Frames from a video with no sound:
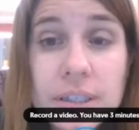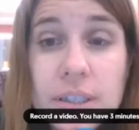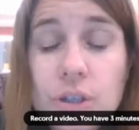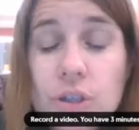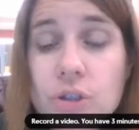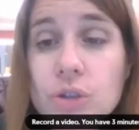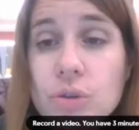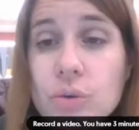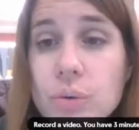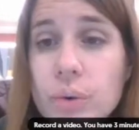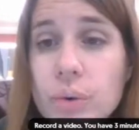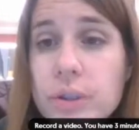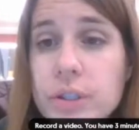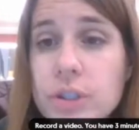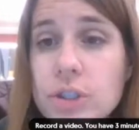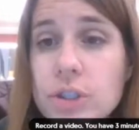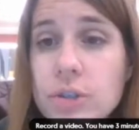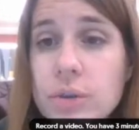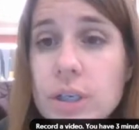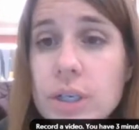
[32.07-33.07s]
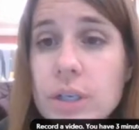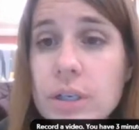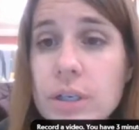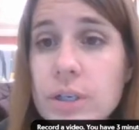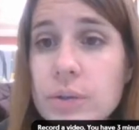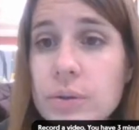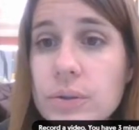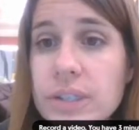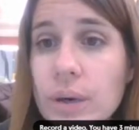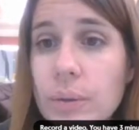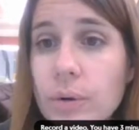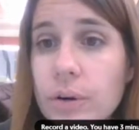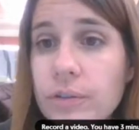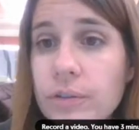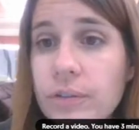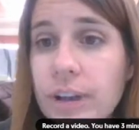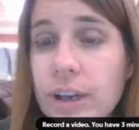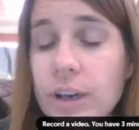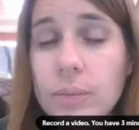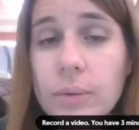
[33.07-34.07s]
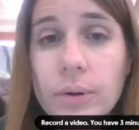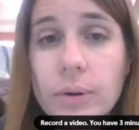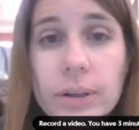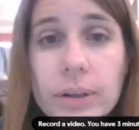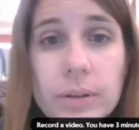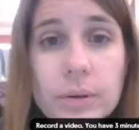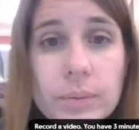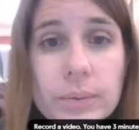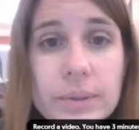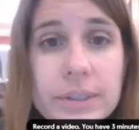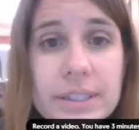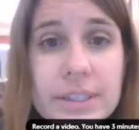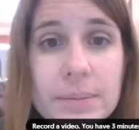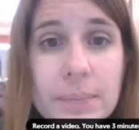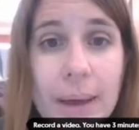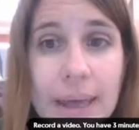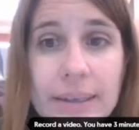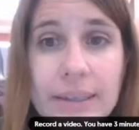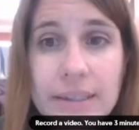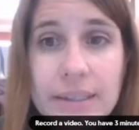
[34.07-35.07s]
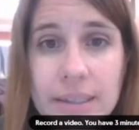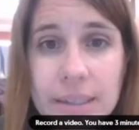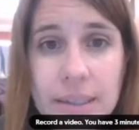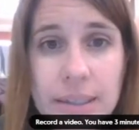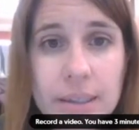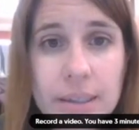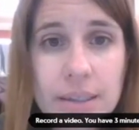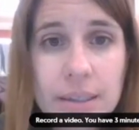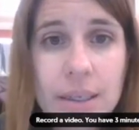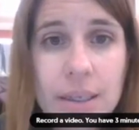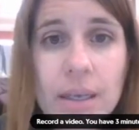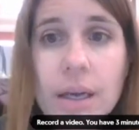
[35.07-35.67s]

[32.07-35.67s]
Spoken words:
and the tools that you can use that were available in the responses.